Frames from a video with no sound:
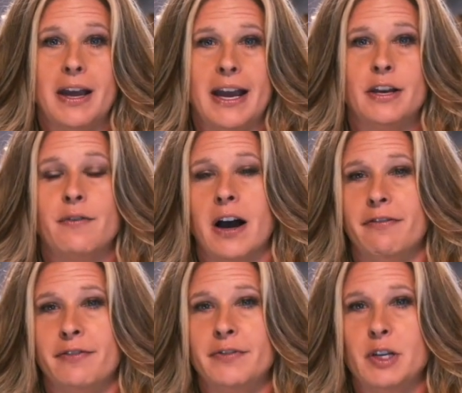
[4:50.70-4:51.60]
and you've got
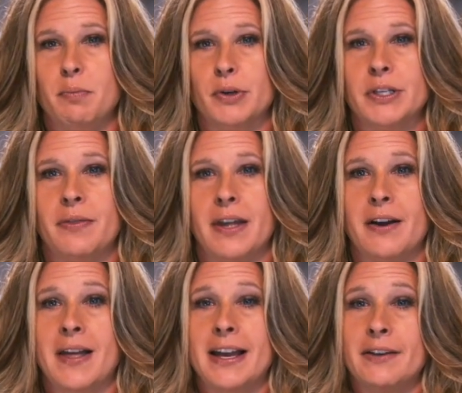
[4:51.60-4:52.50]
50%
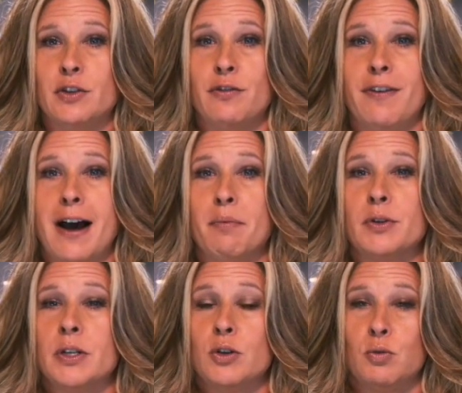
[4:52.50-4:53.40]
there, that gives you
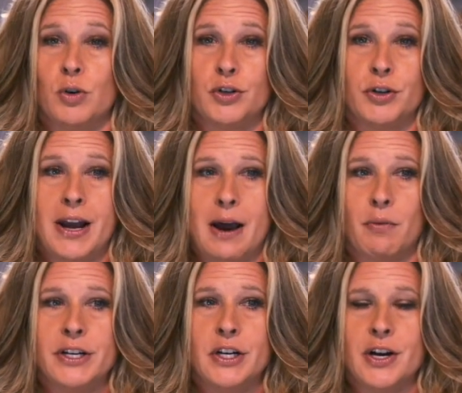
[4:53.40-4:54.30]
5% towards your net
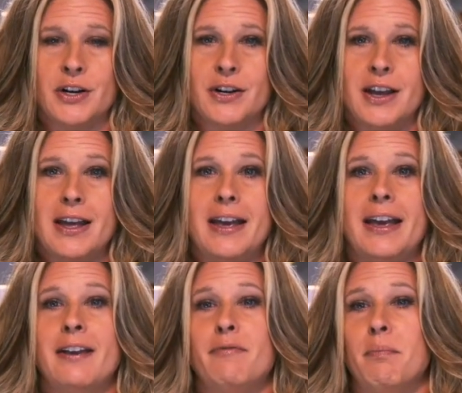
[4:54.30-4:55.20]
return.
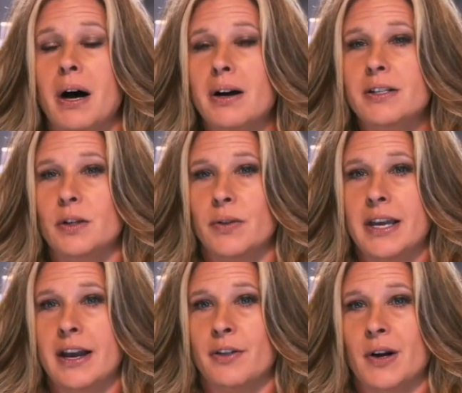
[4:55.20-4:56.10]
If bonds, on
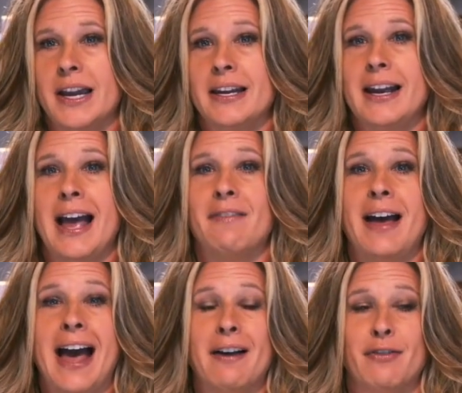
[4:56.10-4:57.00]
the other hand, have
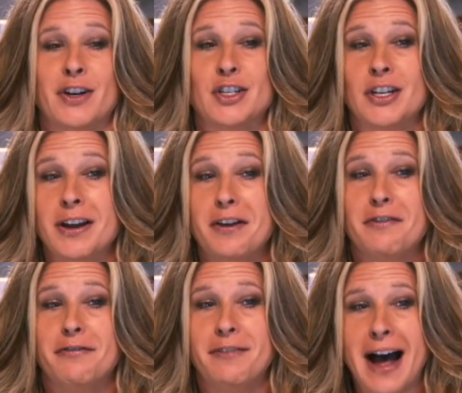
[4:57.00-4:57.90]
averaged
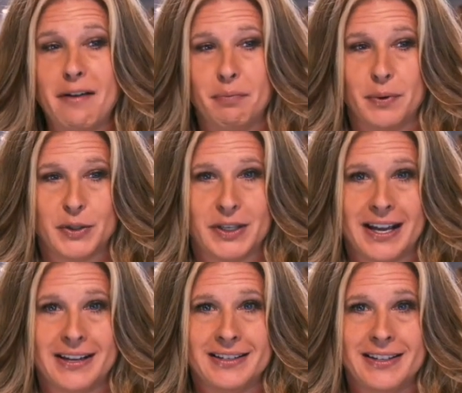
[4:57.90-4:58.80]

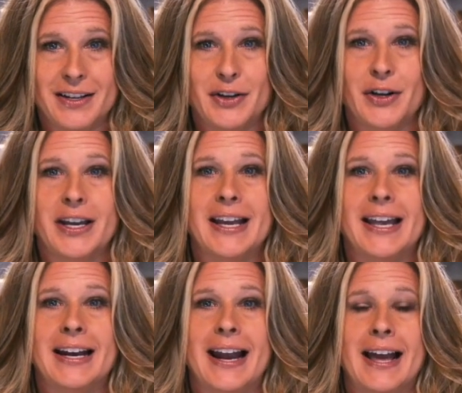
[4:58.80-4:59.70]
5%, you're going to
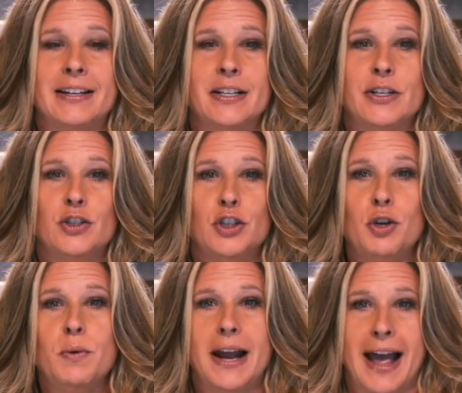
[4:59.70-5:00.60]
get a net
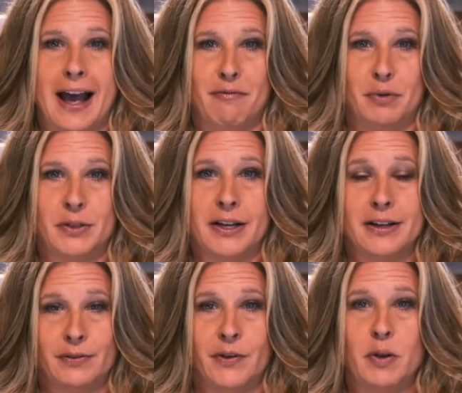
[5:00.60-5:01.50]
2.5%
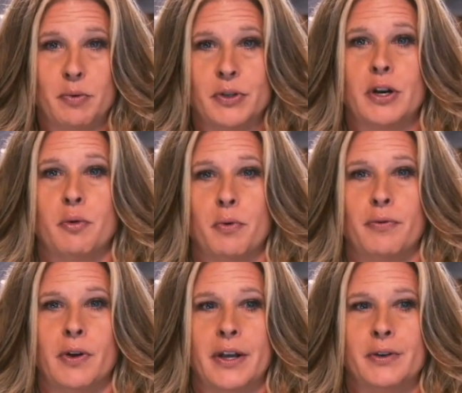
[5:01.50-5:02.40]
because 50% of your
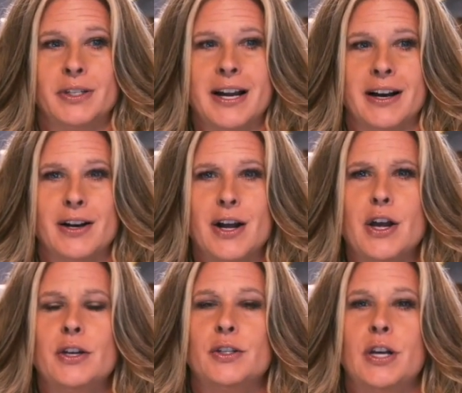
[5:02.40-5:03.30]
portfolio is there.
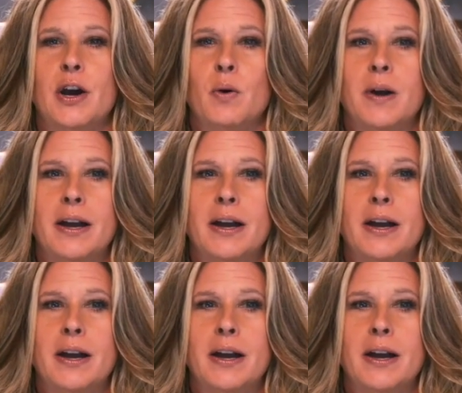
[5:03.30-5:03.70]
So